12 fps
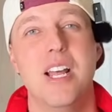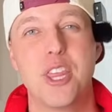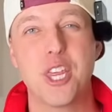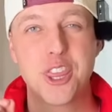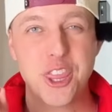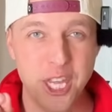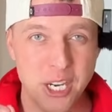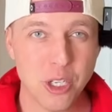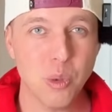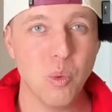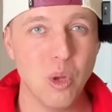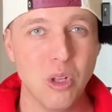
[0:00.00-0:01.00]
The
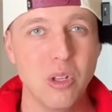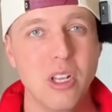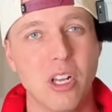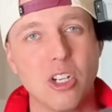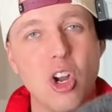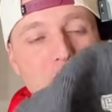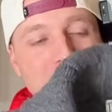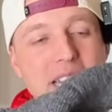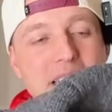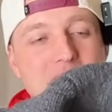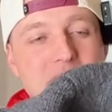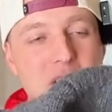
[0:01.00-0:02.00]
thinner wool
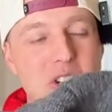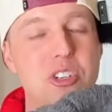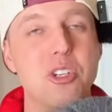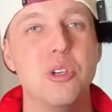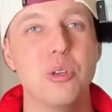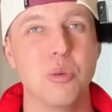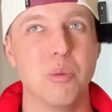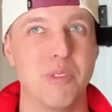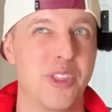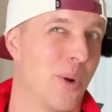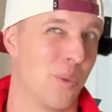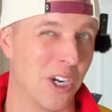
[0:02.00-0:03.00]
cardigans do
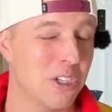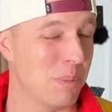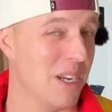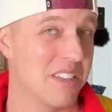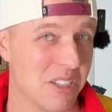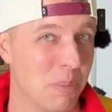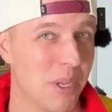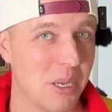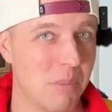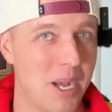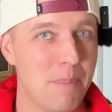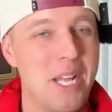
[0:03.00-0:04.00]
the worst, but I still pick
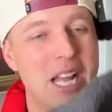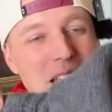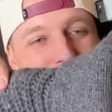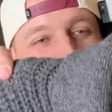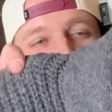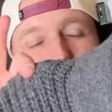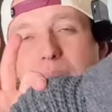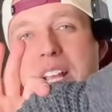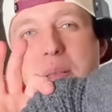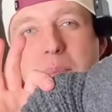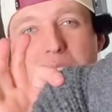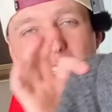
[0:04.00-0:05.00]
them up. This is right in
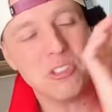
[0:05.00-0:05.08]
the middle.